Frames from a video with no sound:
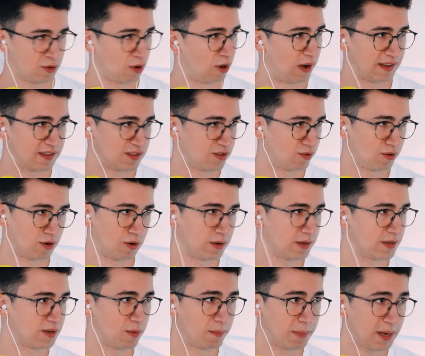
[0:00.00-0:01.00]
cholesterol
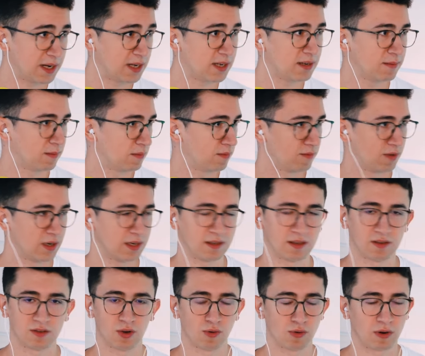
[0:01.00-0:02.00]
in your body, right?
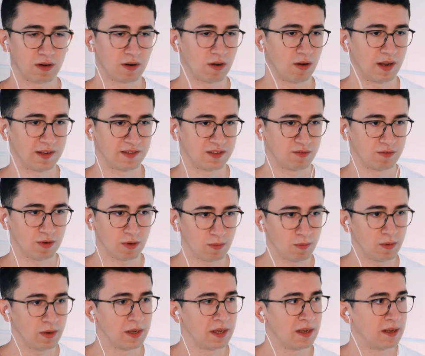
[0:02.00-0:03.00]
The total
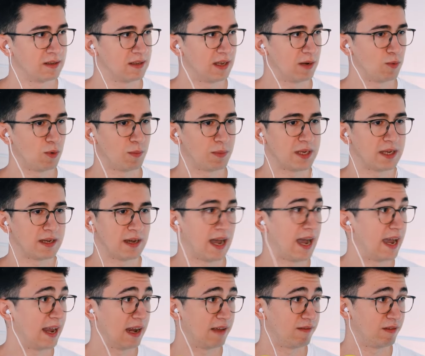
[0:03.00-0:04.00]
cholesterol. There will be a
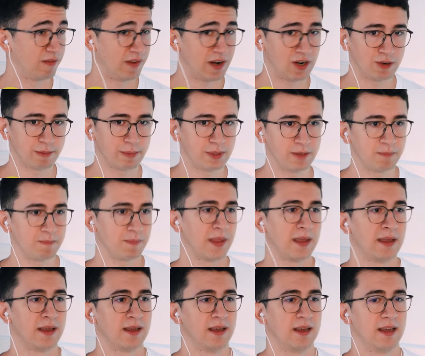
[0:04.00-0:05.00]
high-level variable.
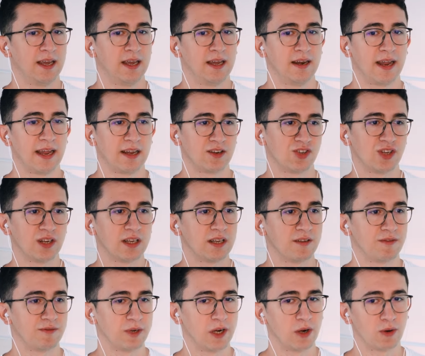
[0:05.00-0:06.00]
And actually,
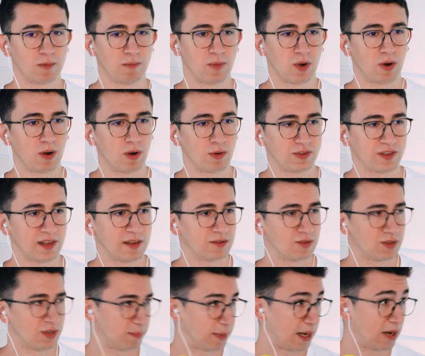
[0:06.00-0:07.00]
if we look more closely
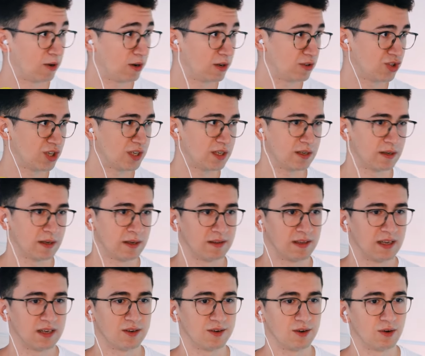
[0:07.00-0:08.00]
into the biology,
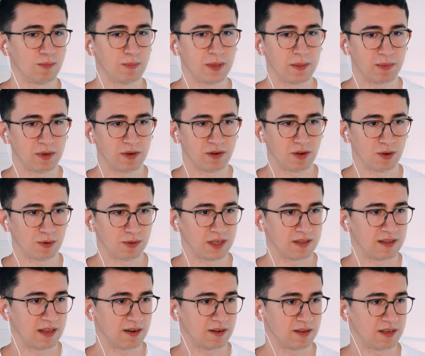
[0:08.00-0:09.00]
then, you know, people know
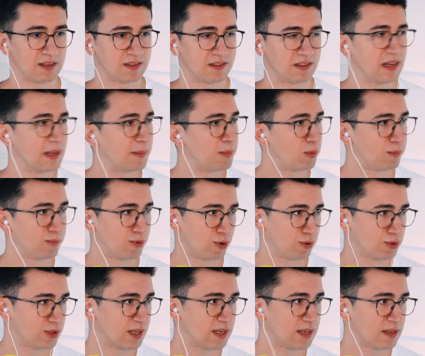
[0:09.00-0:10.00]
that there are these
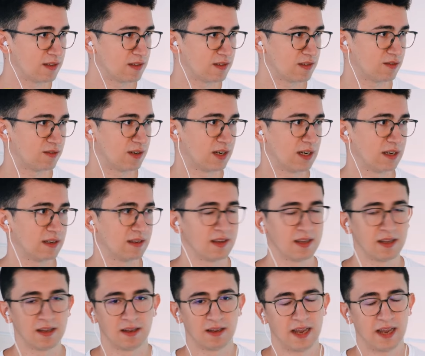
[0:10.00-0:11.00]
lipoproteins, right?
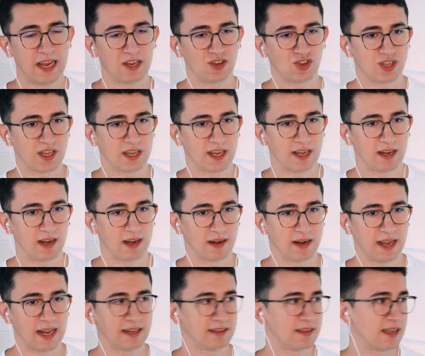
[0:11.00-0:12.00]
HDL
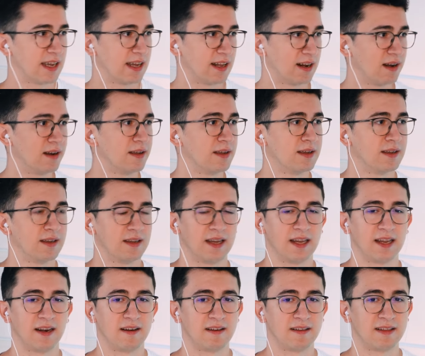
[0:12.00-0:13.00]
and LDL,
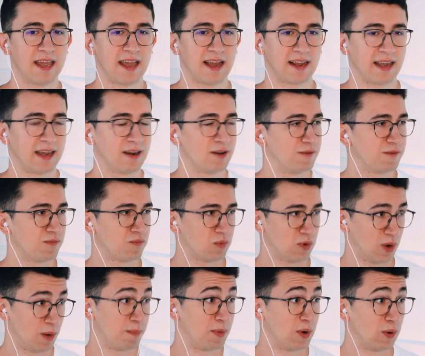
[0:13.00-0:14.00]
and they are kind of
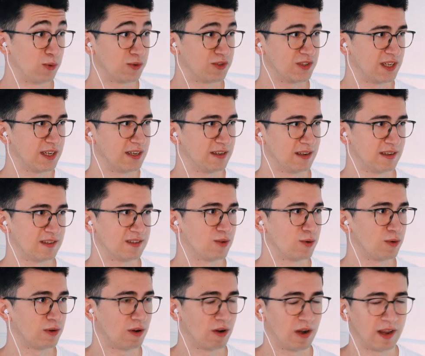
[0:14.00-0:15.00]
composing this
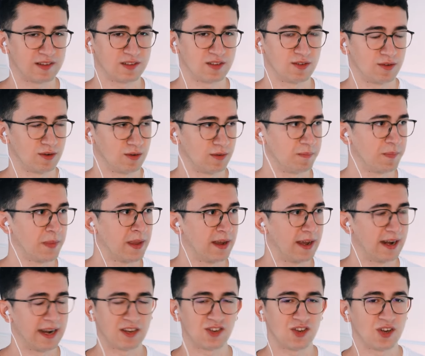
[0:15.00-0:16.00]
total cholesterol.
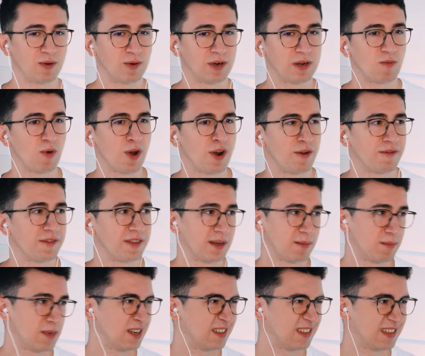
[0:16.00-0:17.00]
And actually, only one of
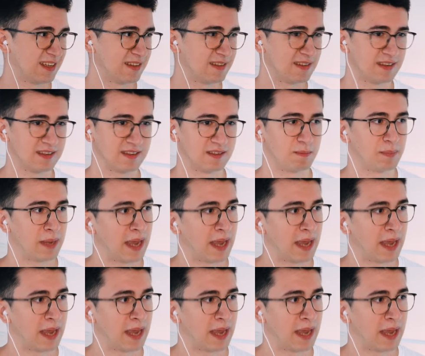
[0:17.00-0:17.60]
them, in a sense, is